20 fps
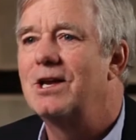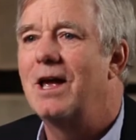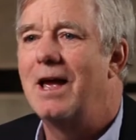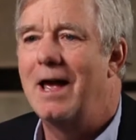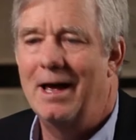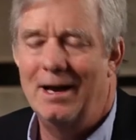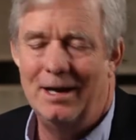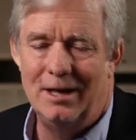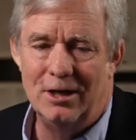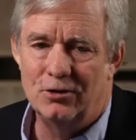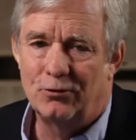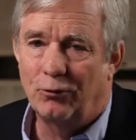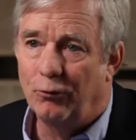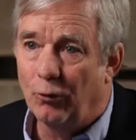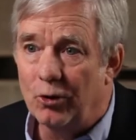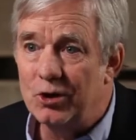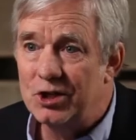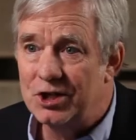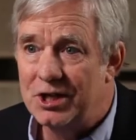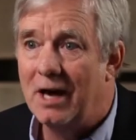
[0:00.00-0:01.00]
and he's
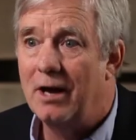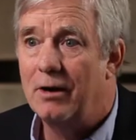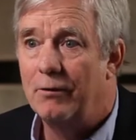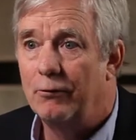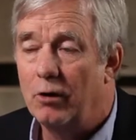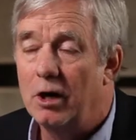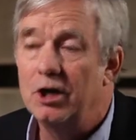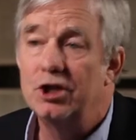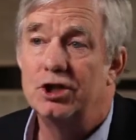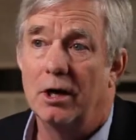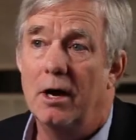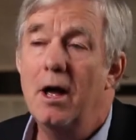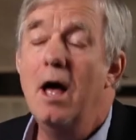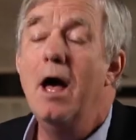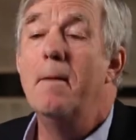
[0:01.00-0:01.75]
forced out of Russia,